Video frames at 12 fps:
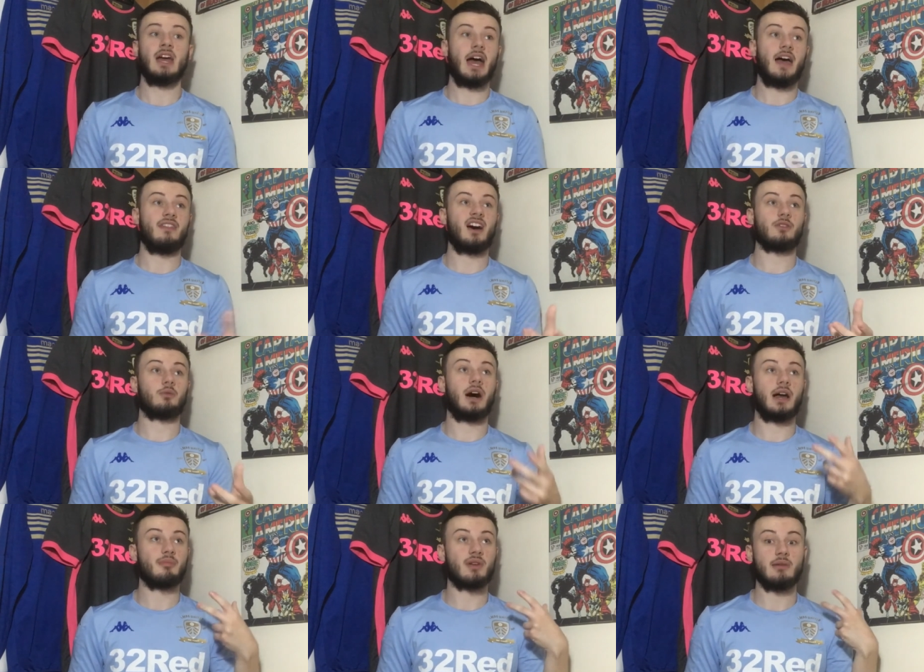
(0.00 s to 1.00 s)
And that's
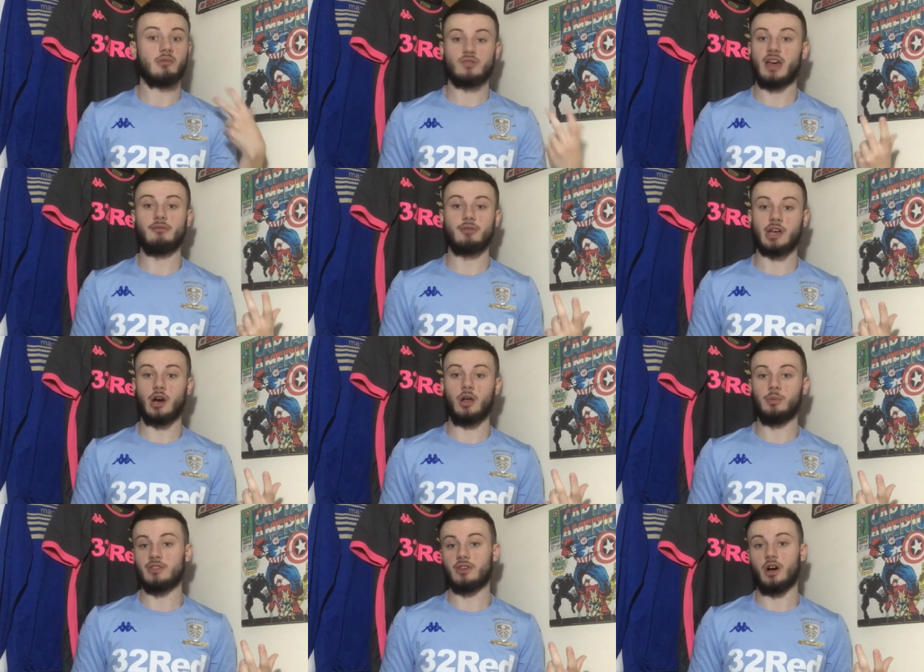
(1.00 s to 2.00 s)
why pretty much every goal
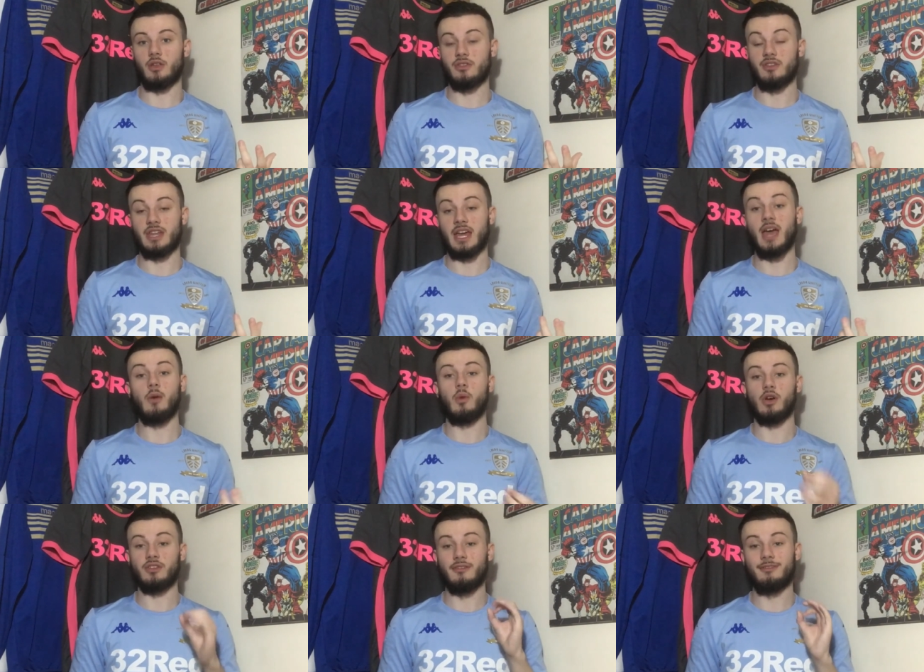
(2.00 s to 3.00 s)
we scored today
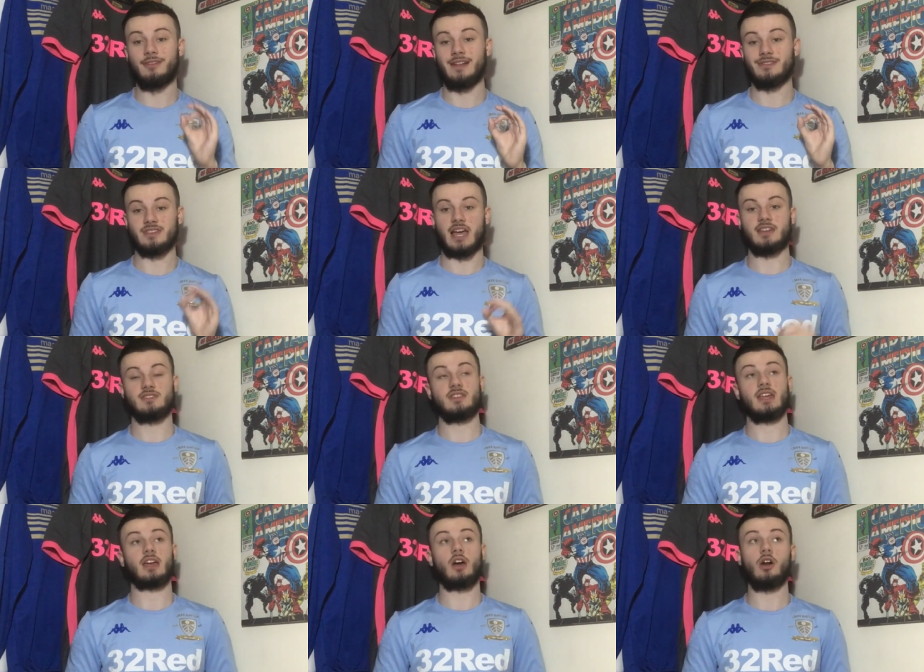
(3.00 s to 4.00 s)
was fantastic.